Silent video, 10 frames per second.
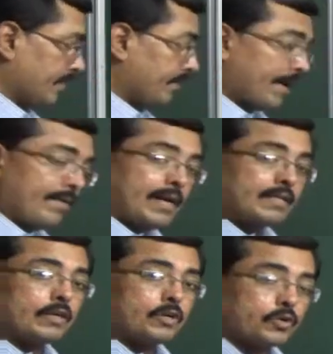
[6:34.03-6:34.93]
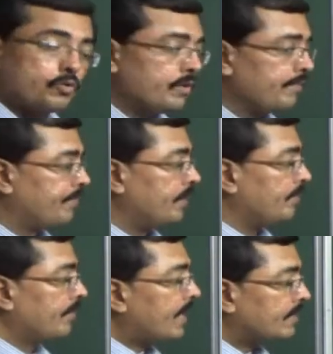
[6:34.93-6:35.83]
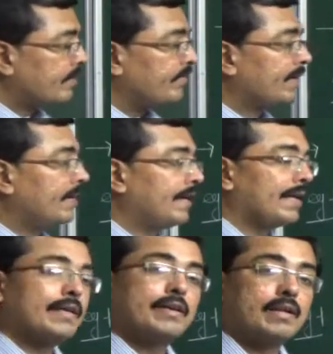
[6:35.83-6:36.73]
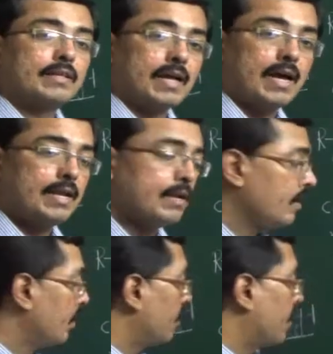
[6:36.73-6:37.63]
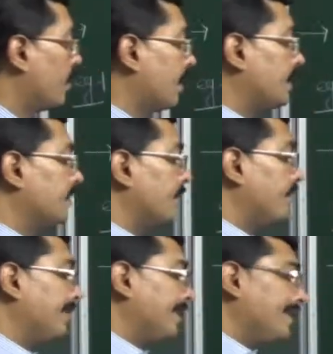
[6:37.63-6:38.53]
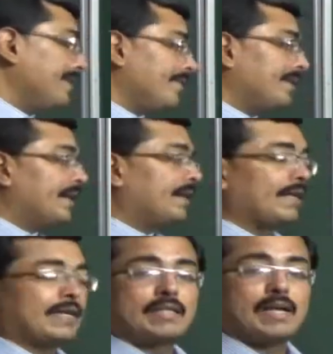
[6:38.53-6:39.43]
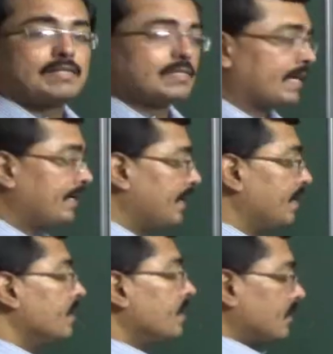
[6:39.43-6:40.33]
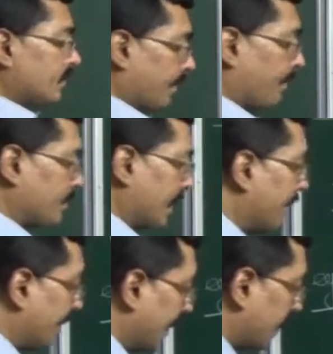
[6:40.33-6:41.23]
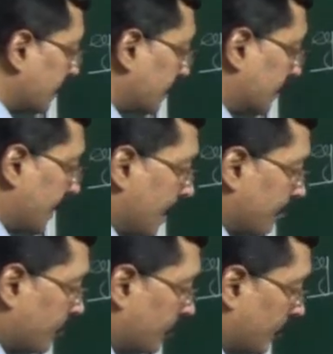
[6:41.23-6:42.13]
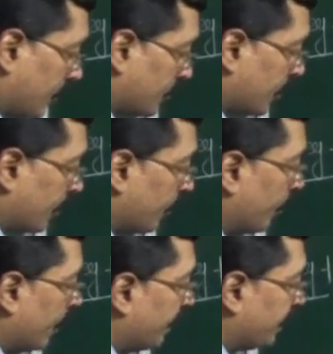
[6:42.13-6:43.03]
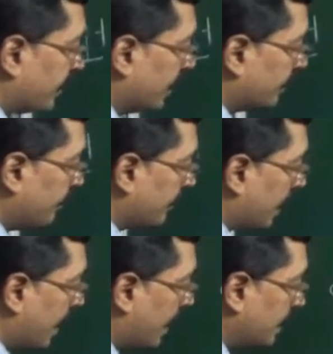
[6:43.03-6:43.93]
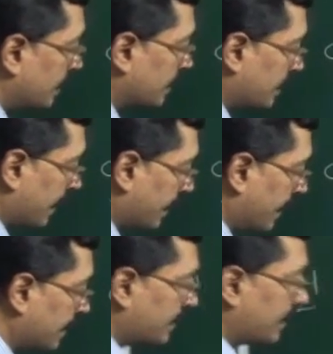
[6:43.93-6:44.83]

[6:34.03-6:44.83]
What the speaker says: We have either two different ways. Either we can take here ethyl, or either here we can take ethyl cyanide. Suppose I have taken same structure, no any change, methyl cyanide is